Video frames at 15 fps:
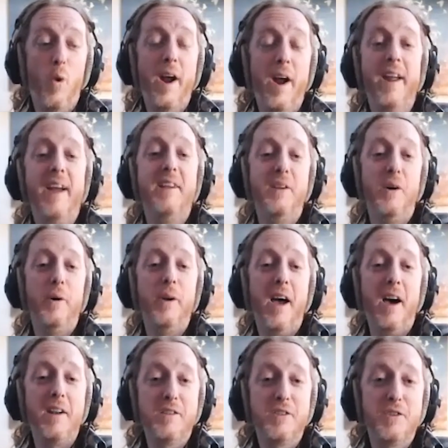right? And knowing
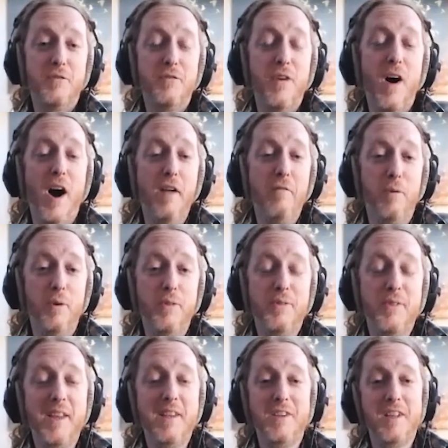how to survive when
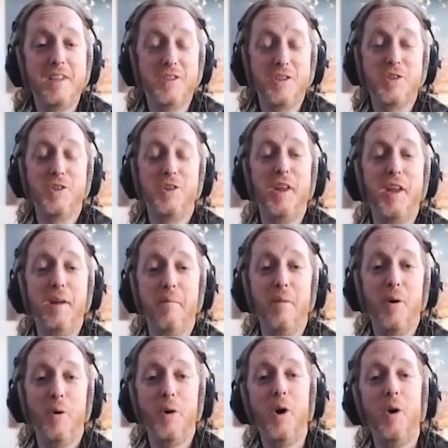things get slim,
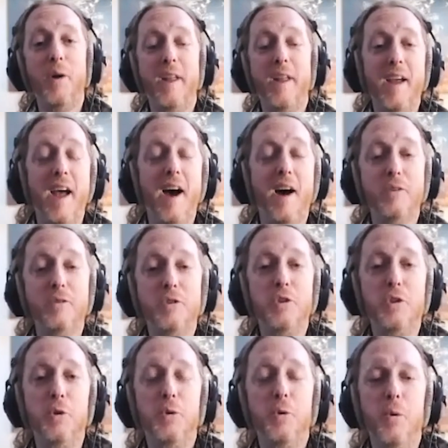or exactly. knowing how
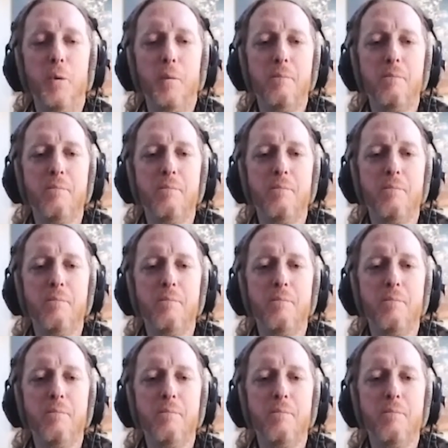to